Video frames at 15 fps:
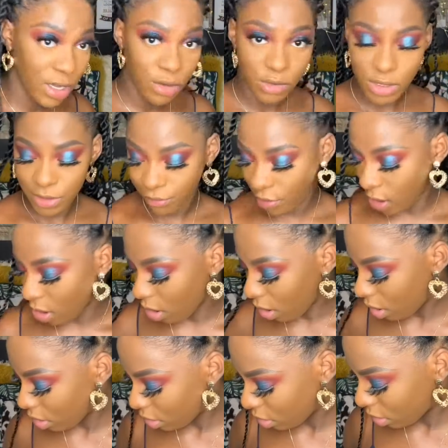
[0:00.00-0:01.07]
because it's really
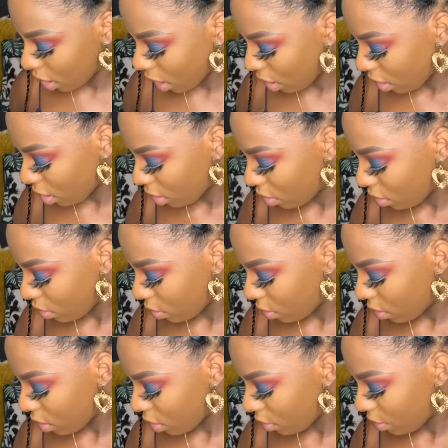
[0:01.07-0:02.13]
hot and I don't
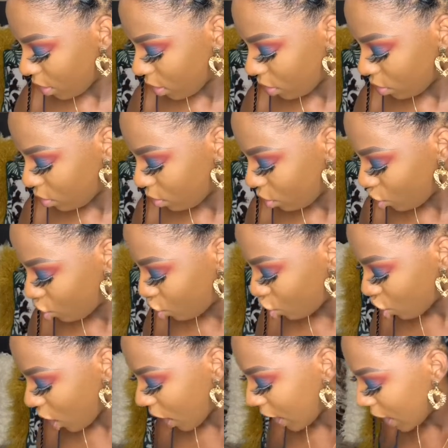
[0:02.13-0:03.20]
want to be too
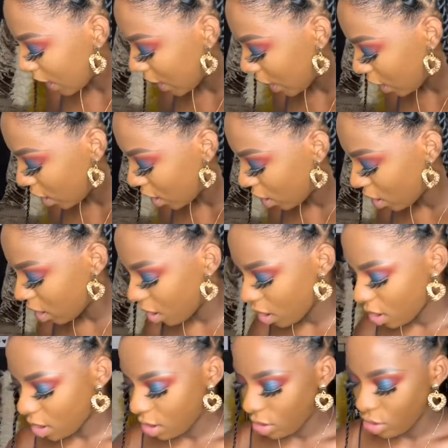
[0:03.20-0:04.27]
shiny,
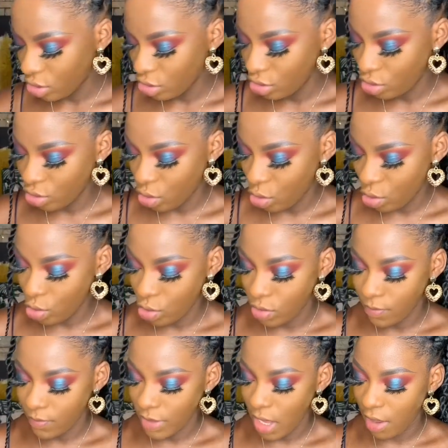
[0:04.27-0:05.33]
so
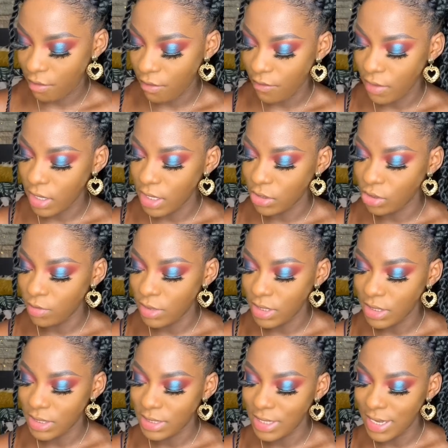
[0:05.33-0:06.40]
everything needs to be
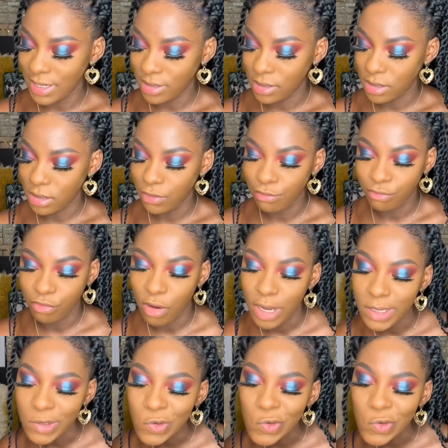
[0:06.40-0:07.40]
set right.